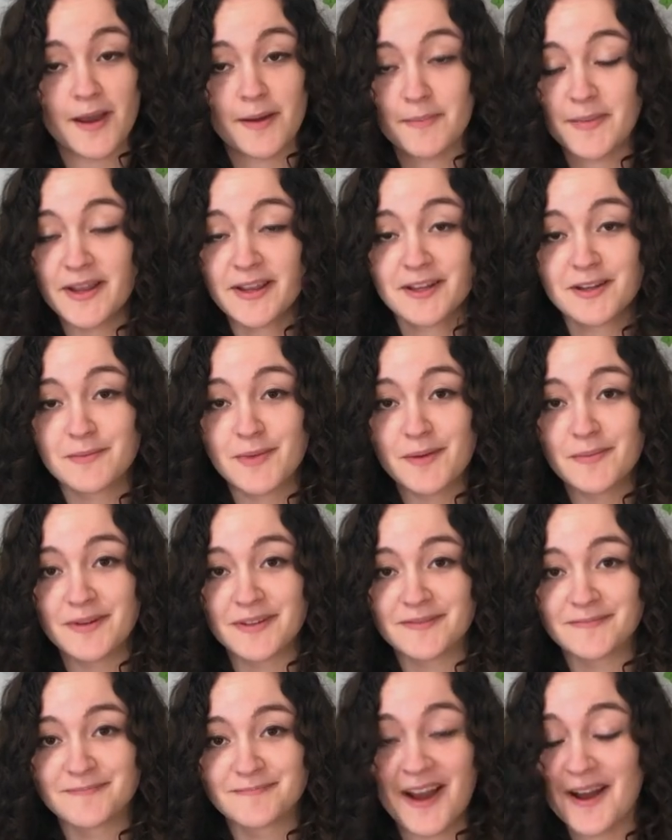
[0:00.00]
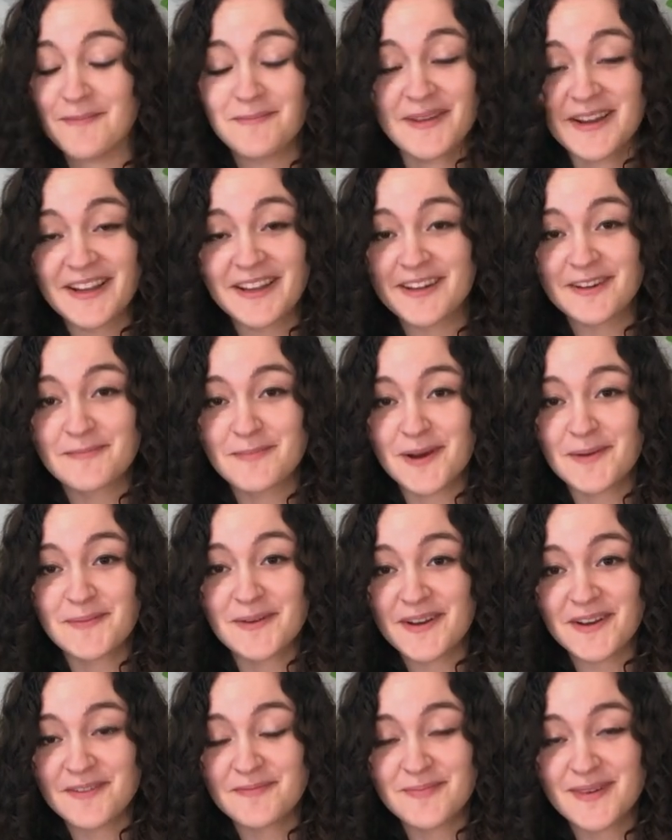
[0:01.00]
I'm making a Muppet. I'm making a
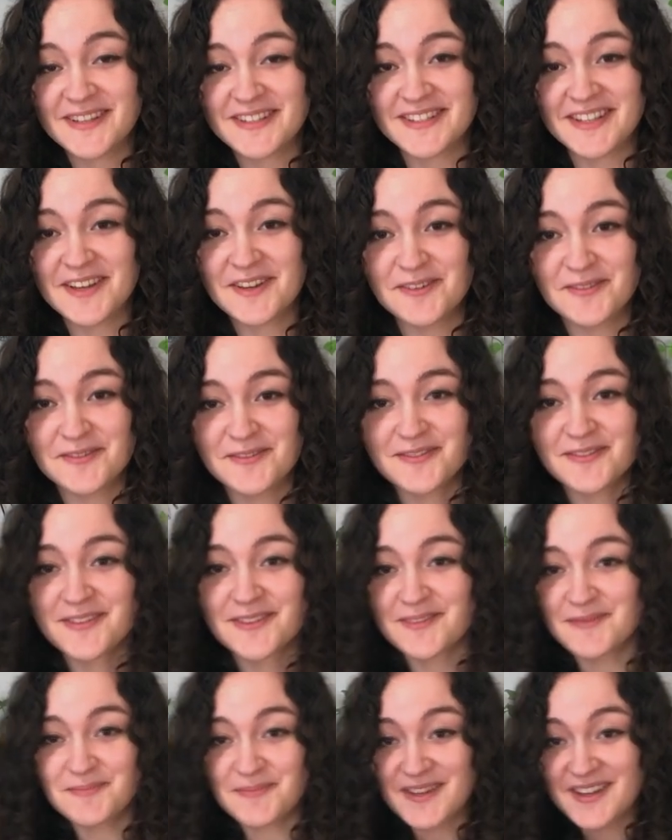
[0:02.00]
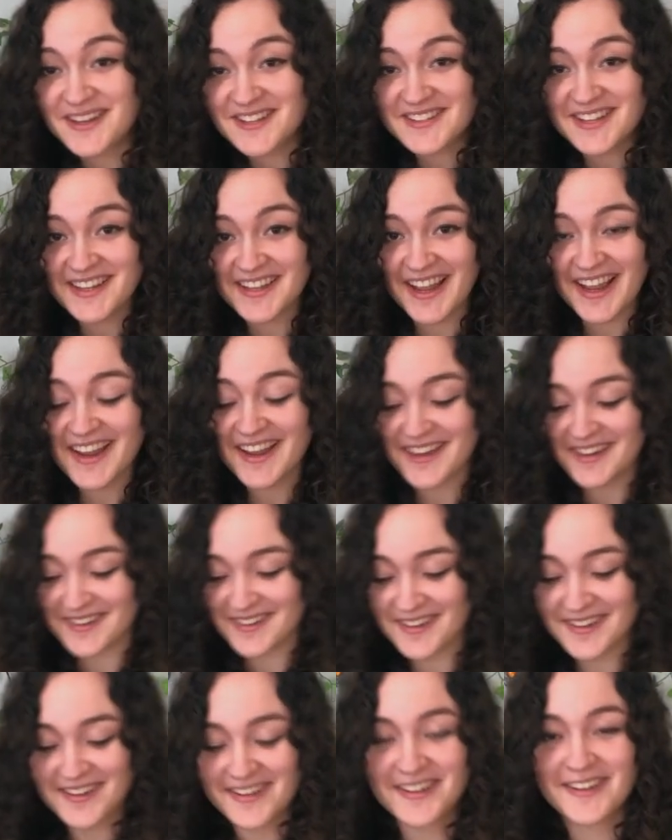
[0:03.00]
Muppet of myself because I can.
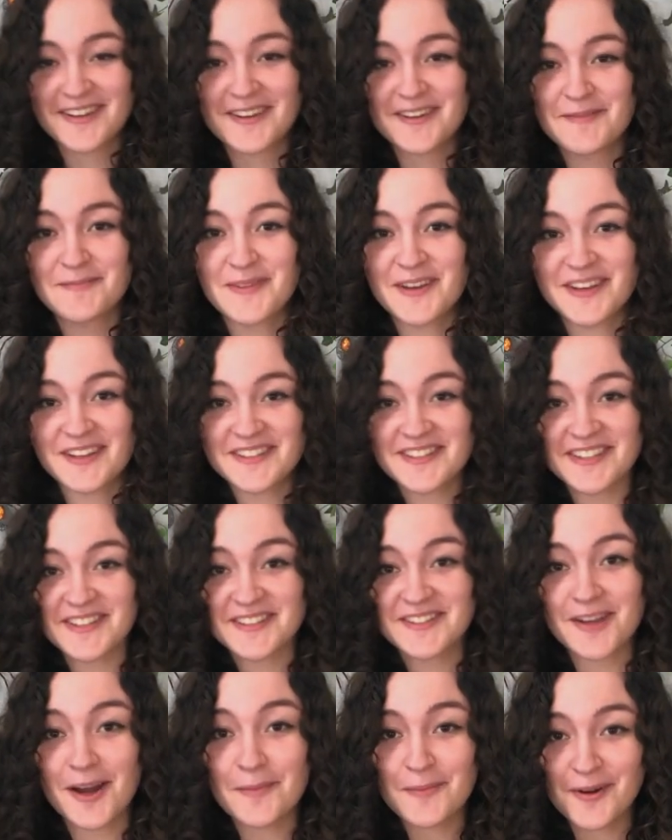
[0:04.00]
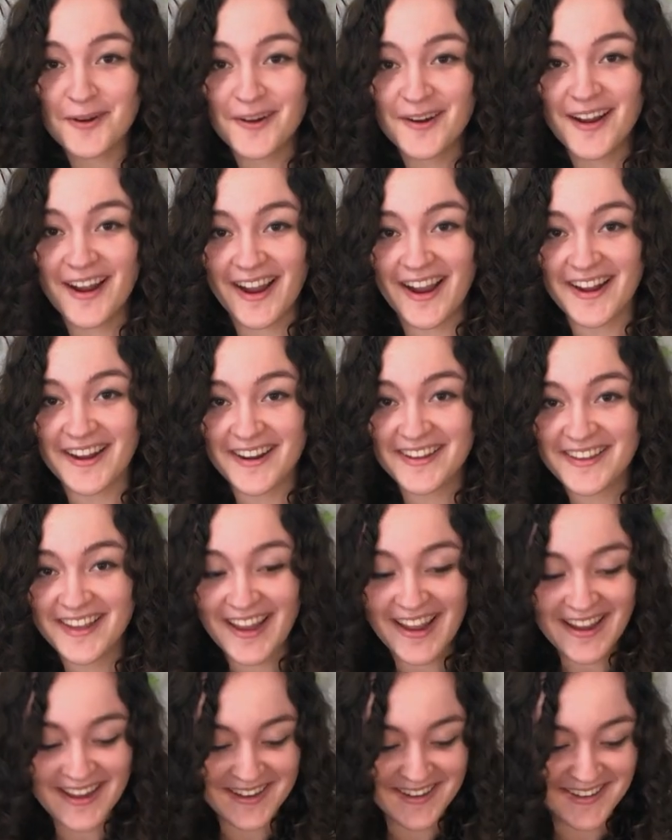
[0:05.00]
Because it's summer and I
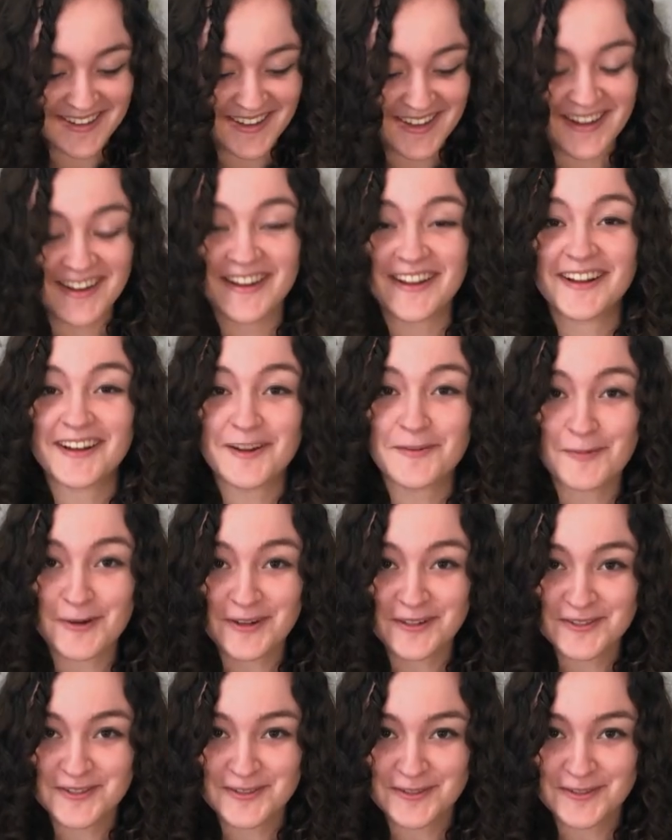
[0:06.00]
can and I want